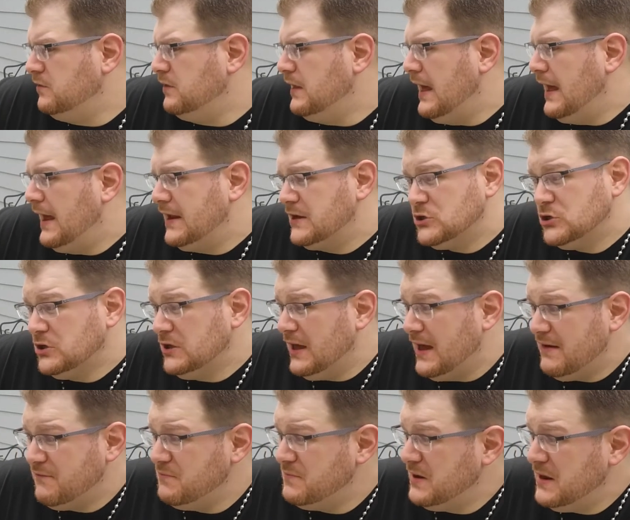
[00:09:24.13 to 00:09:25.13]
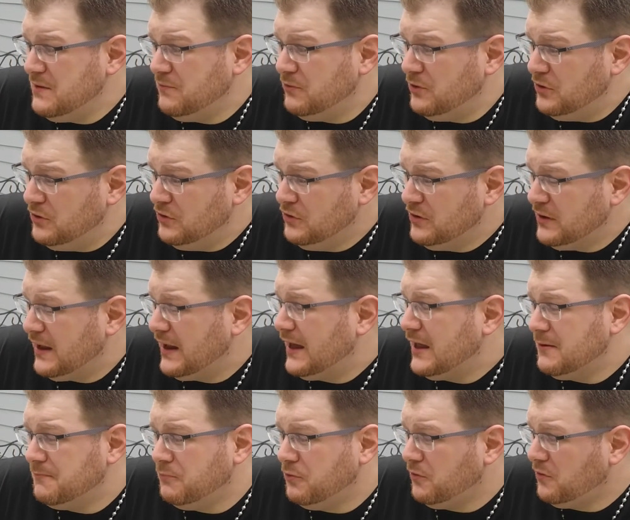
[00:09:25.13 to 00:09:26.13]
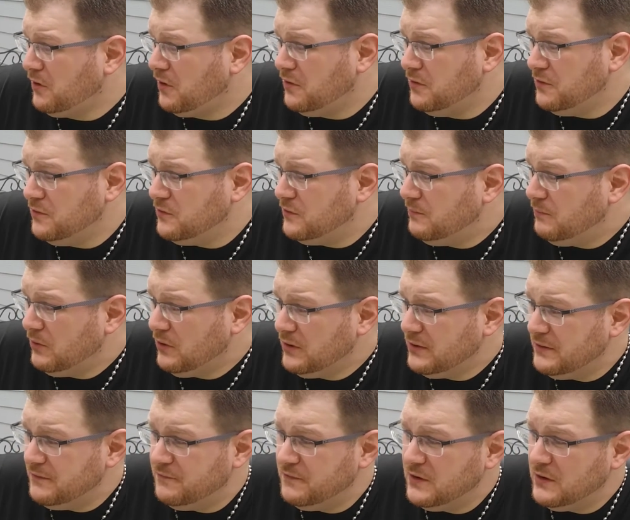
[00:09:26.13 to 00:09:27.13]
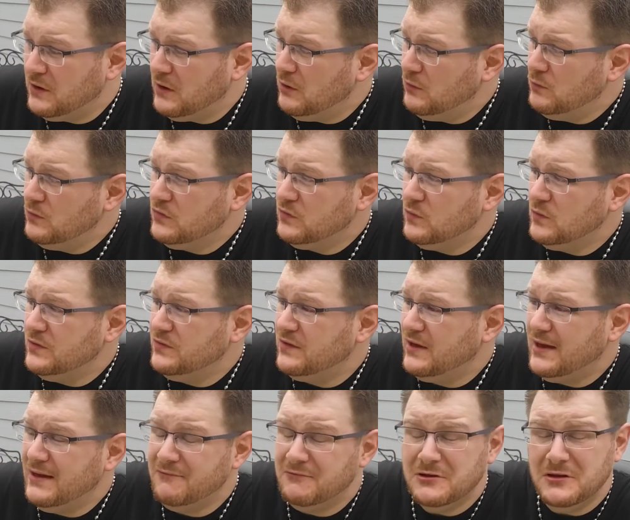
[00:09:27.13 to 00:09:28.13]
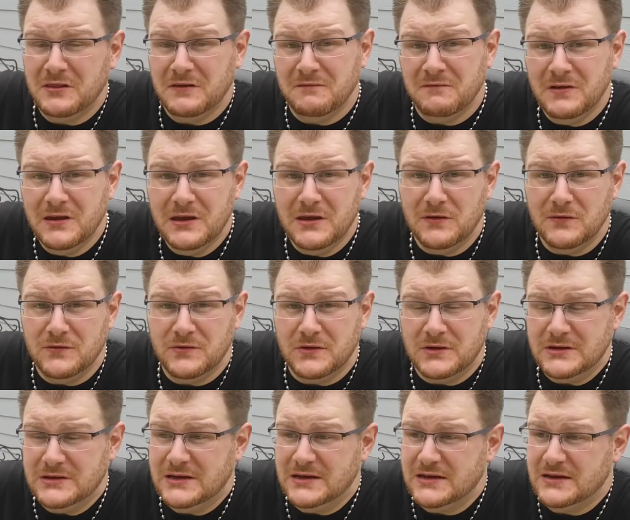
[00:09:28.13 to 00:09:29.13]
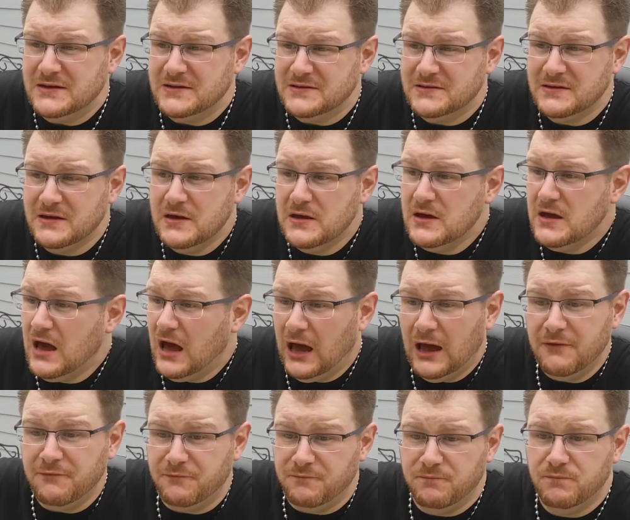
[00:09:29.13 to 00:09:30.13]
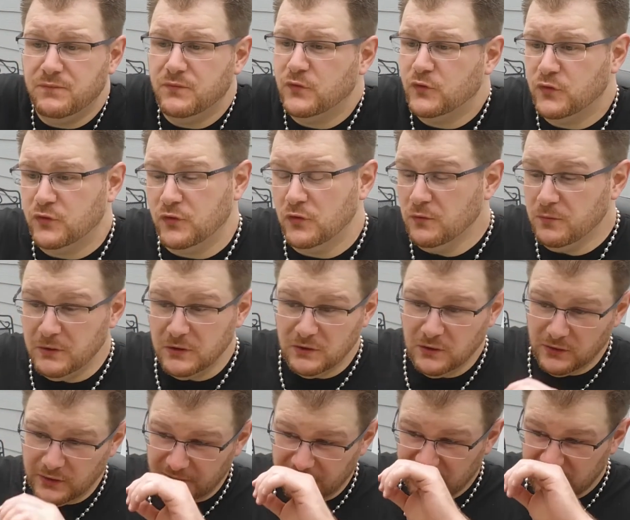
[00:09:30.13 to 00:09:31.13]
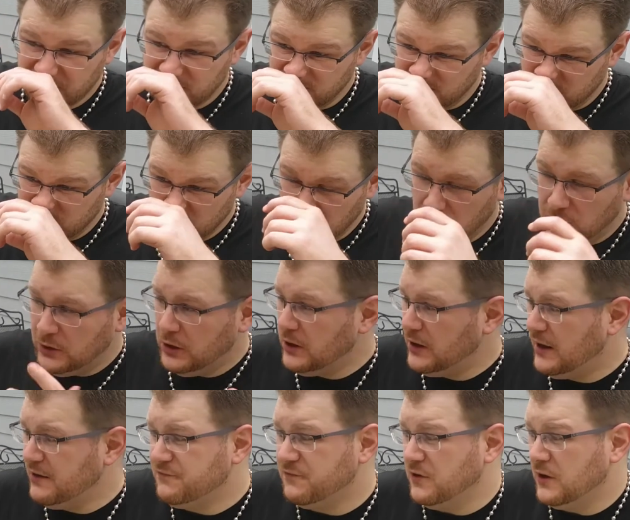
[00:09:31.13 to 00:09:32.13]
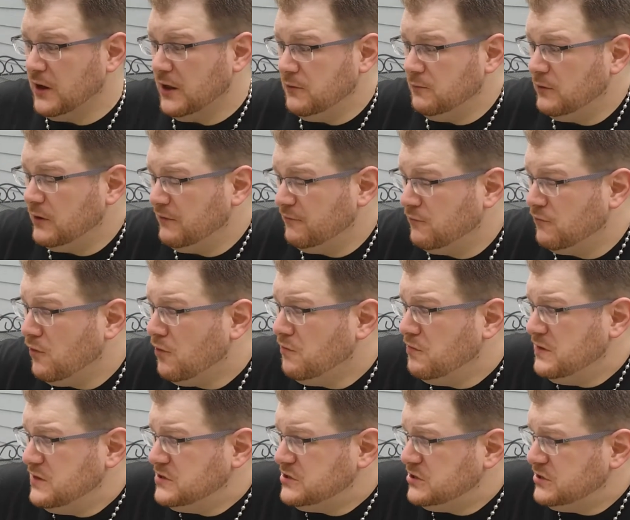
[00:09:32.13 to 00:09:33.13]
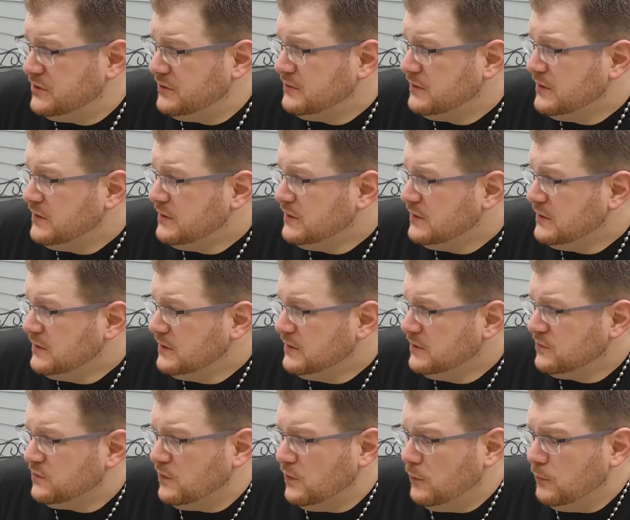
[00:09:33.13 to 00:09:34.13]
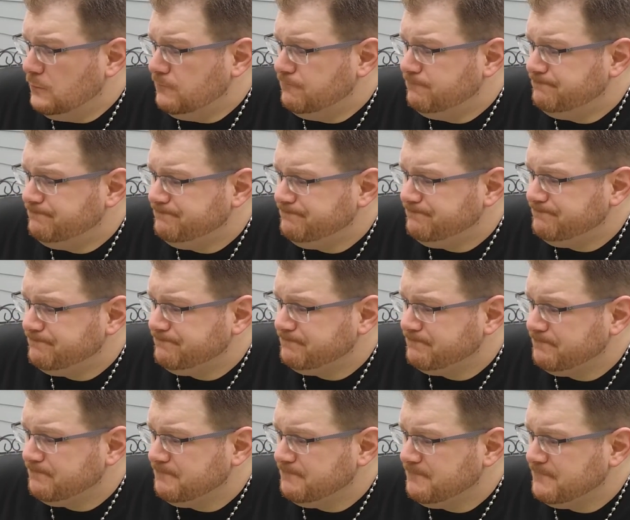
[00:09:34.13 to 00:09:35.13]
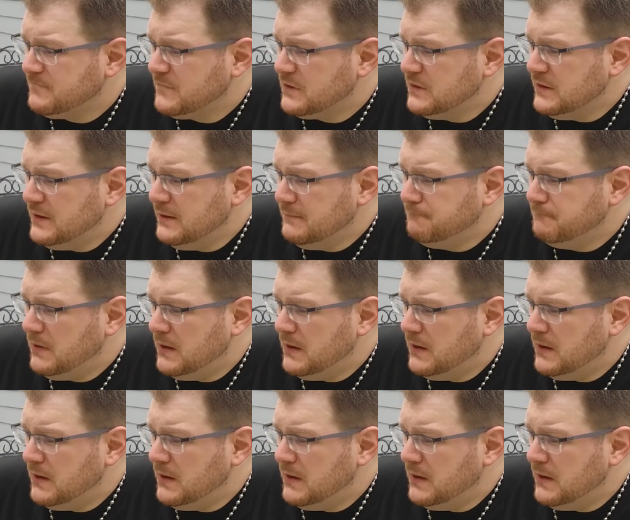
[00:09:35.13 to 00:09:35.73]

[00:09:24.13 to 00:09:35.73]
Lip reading: actually haven't been able to look. I got to pull all those apart to figure out which ones I haven't done the videos on yet, because truth be told, I've had so much going on, I've forgotten what I've grown this year. So, yep.